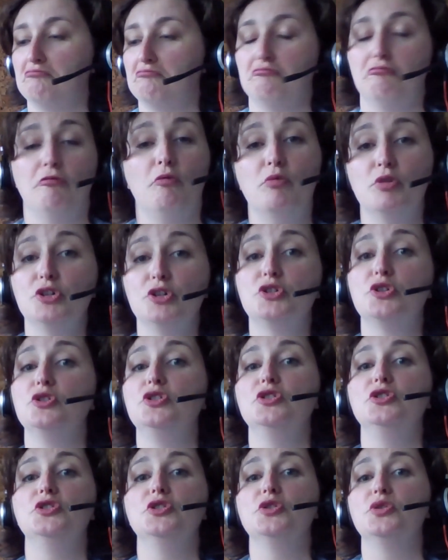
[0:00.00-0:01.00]
what should
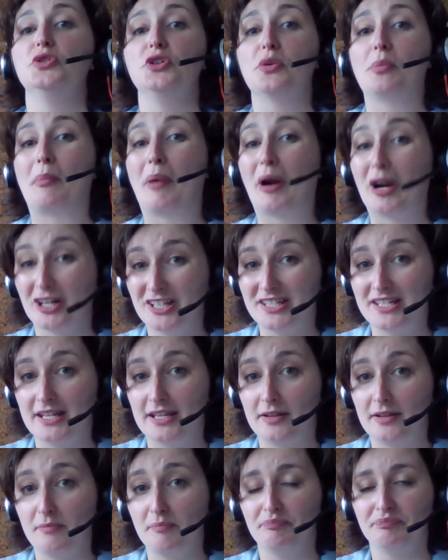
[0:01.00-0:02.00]
you do in your
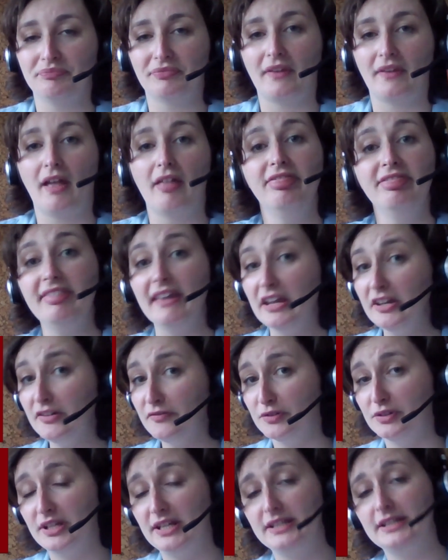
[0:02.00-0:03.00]
marketing.
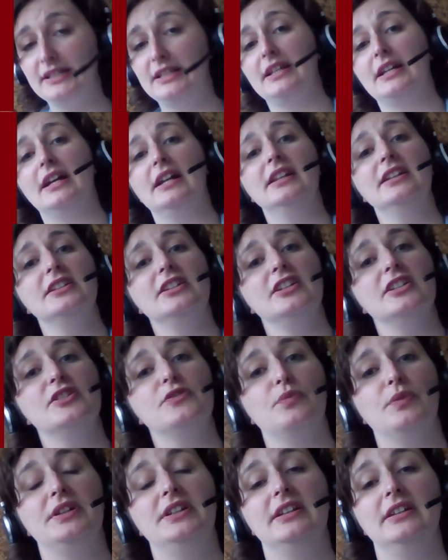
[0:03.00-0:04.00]
Thankfully, at
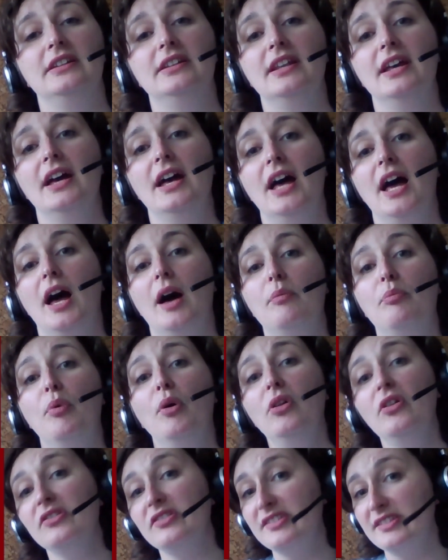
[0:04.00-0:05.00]
Glocalities, we did a
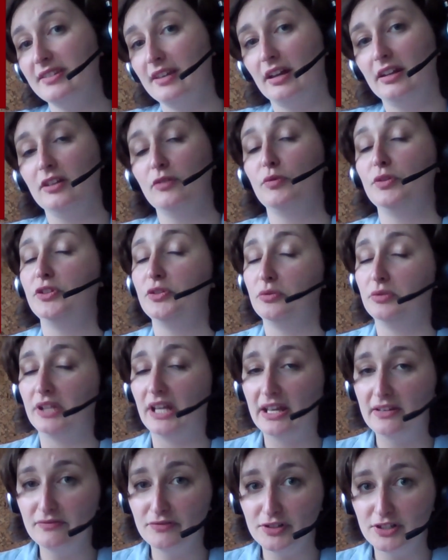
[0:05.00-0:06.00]
polling study. We do it
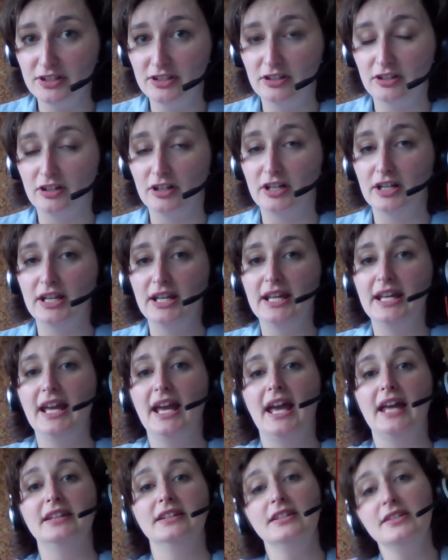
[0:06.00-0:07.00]
every year.
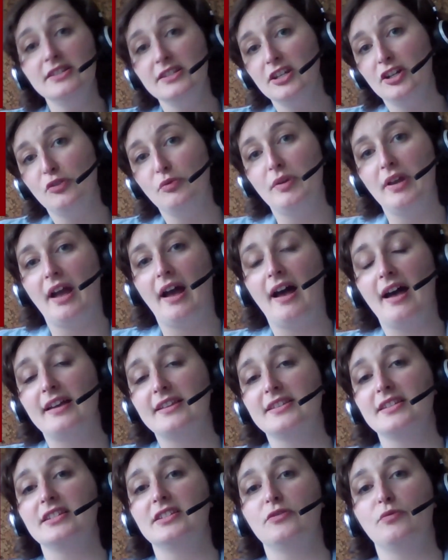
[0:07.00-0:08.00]
And this year, we
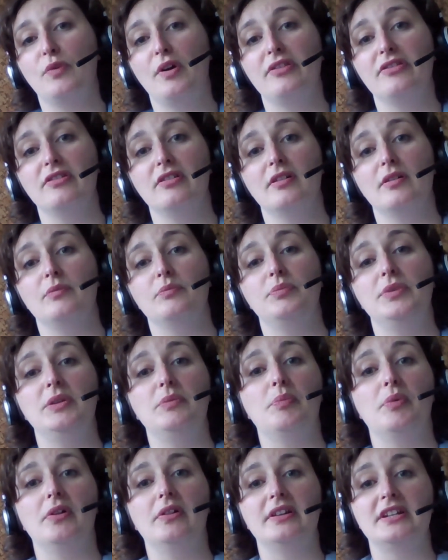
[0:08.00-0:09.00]
asked whether
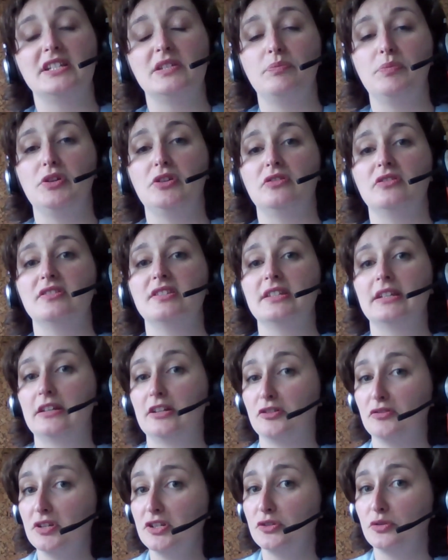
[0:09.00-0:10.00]
people experienced
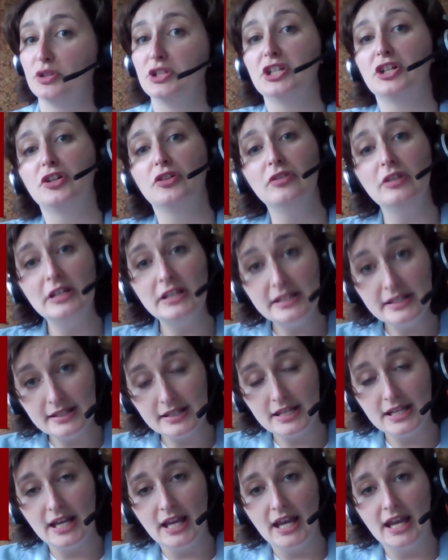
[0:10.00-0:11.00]
increase or
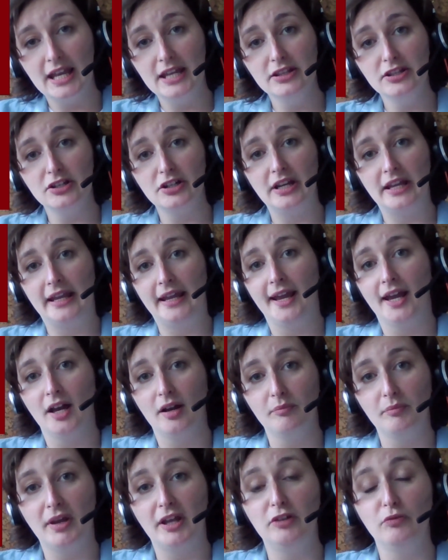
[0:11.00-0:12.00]
decrease in their
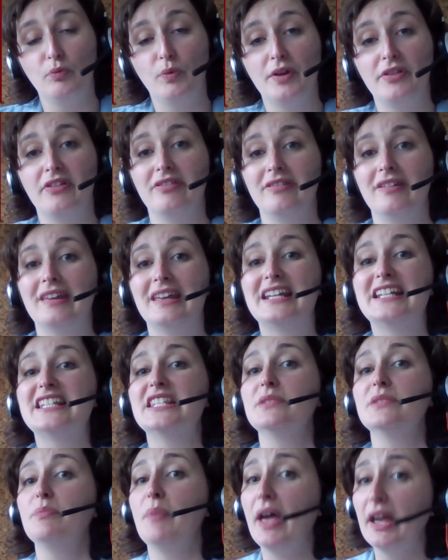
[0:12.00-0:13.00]
income and whether they
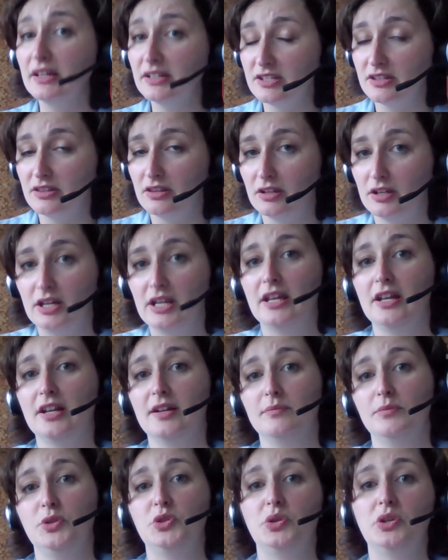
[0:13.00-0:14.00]
expect their
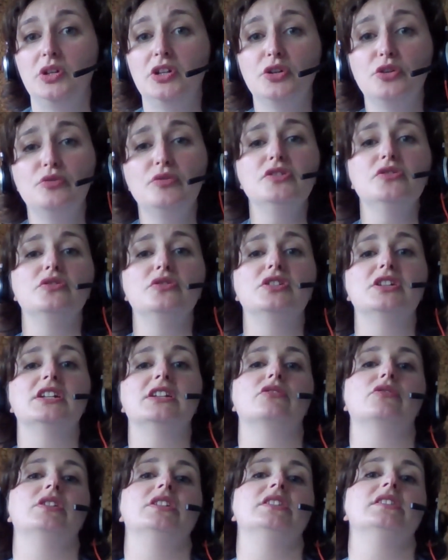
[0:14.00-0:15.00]
income to increase or
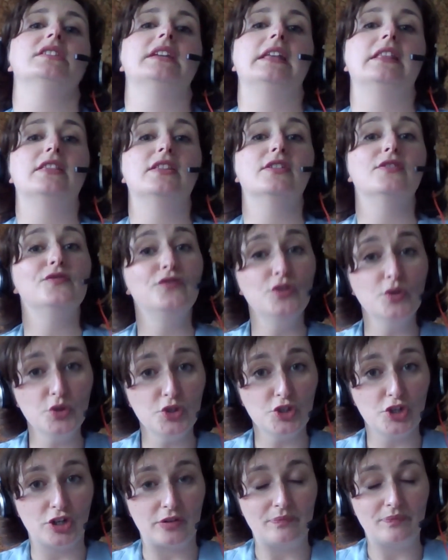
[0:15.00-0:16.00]
decrease in the
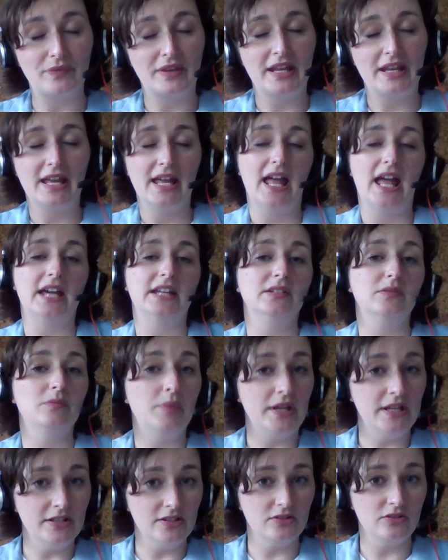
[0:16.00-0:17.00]
future. And
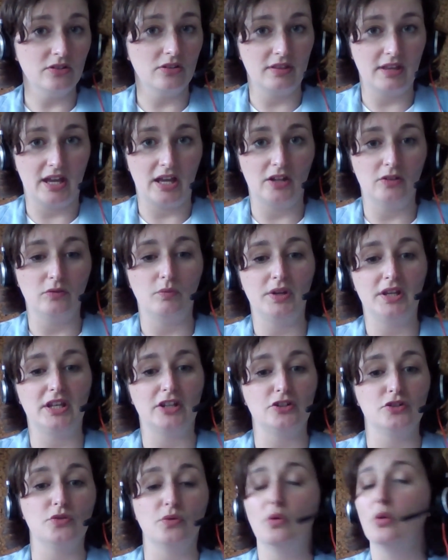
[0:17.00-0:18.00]
based on that, we
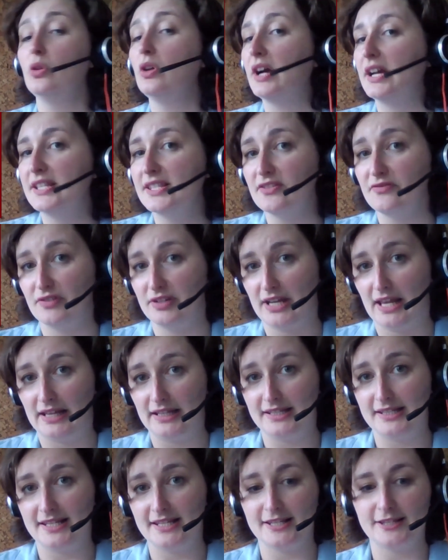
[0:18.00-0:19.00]
can do all kinds of
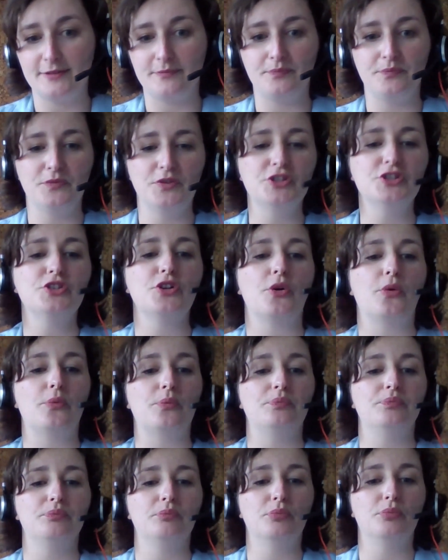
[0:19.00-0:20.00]
analysis. So,
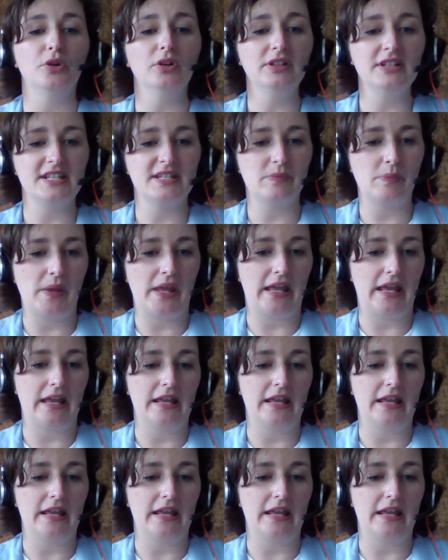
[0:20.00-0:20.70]
broadly speaking,